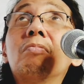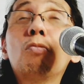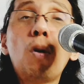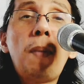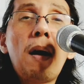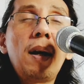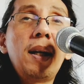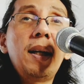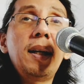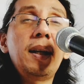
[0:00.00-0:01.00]
we're
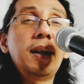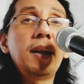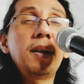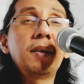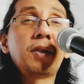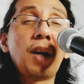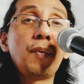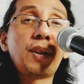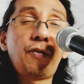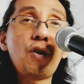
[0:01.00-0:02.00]
barely done
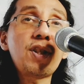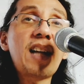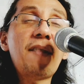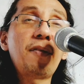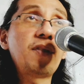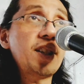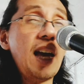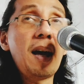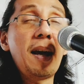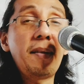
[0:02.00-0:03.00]
with the first half of this
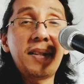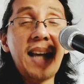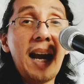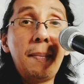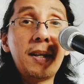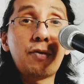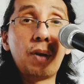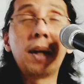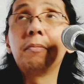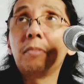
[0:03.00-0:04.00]
anime's
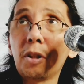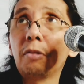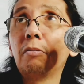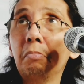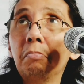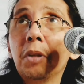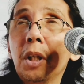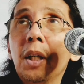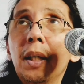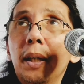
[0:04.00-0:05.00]
run, so
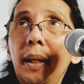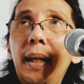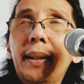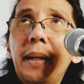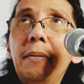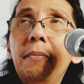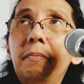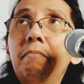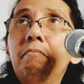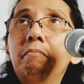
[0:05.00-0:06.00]
it
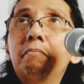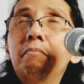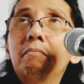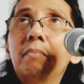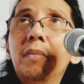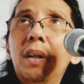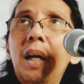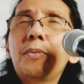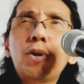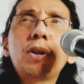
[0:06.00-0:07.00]
can,
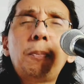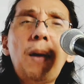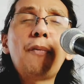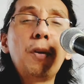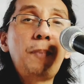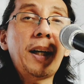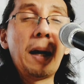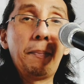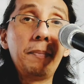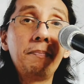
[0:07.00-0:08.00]
I'm sure the plot will pick
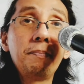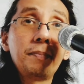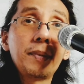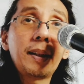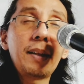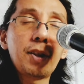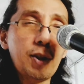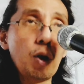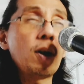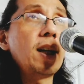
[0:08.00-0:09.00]
up. The
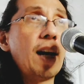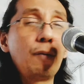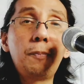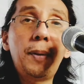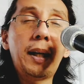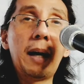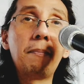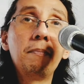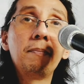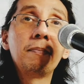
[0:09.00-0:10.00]
storyline will pick up.